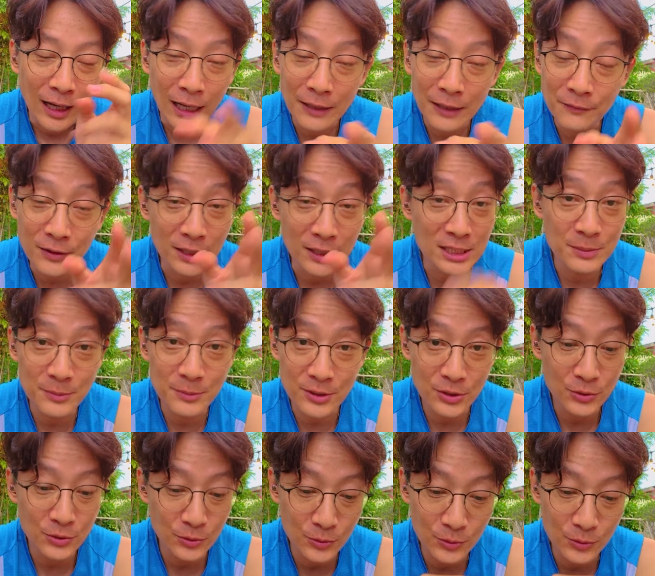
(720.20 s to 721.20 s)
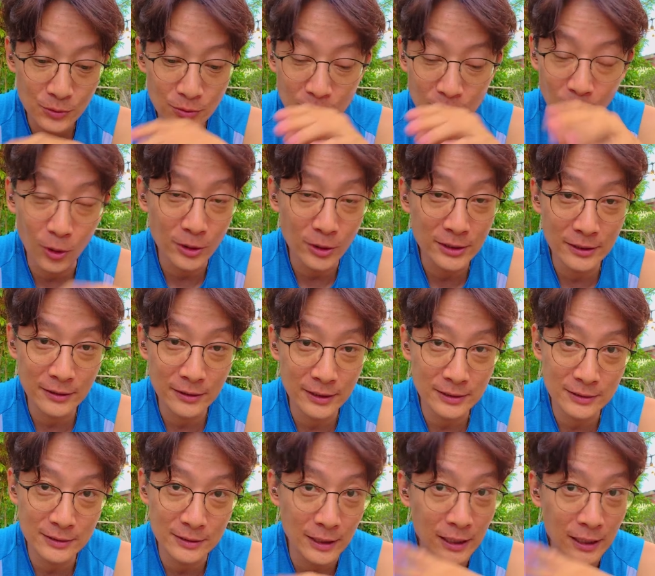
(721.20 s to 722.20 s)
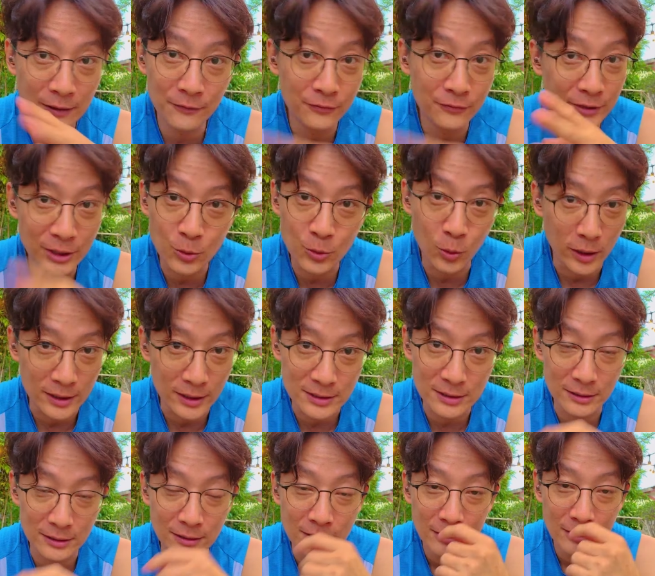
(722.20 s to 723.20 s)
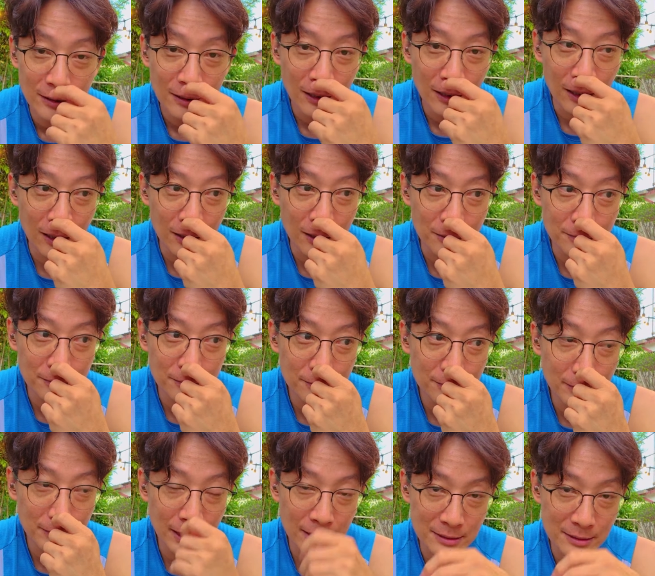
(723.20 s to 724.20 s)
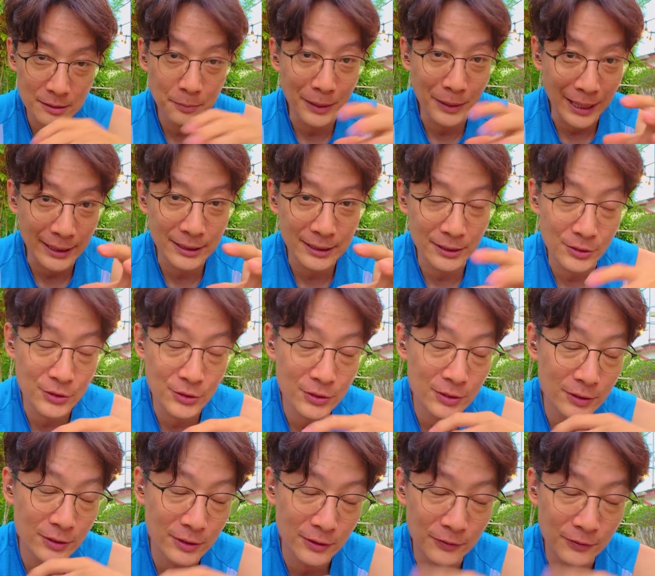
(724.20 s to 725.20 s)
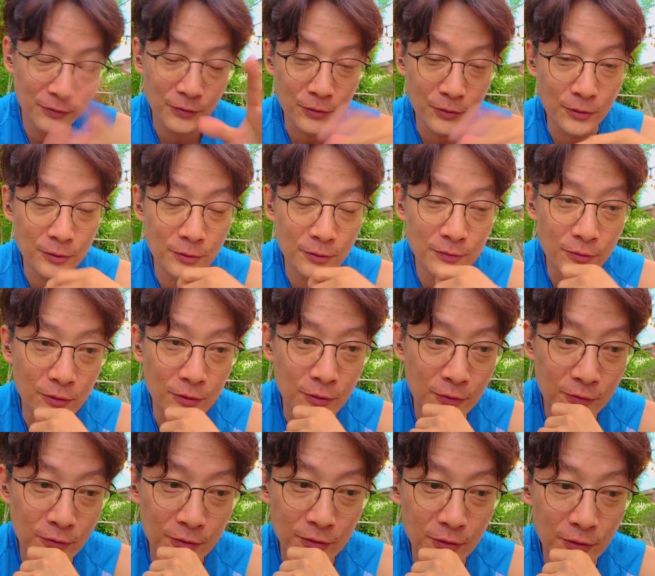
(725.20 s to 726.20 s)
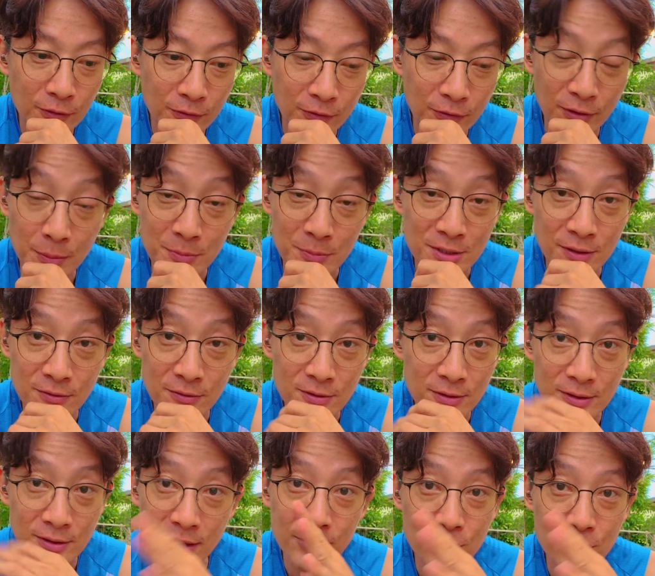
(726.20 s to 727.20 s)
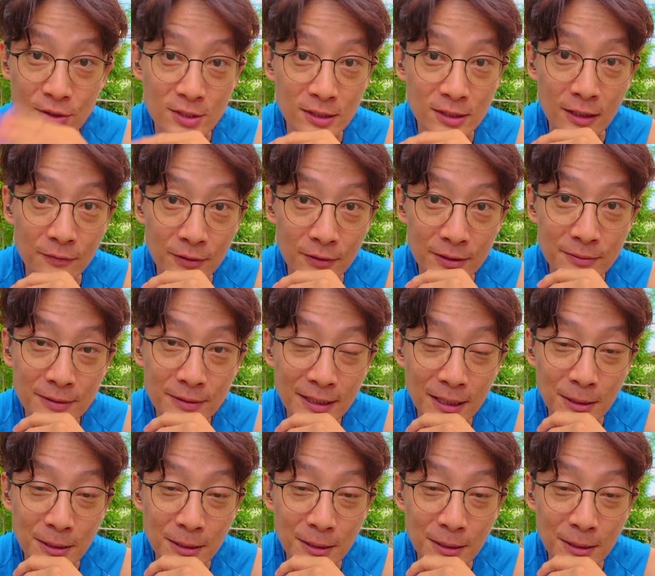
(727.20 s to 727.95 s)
I have customers who order this every quarter as a package, you know, for themselves, and they just love it.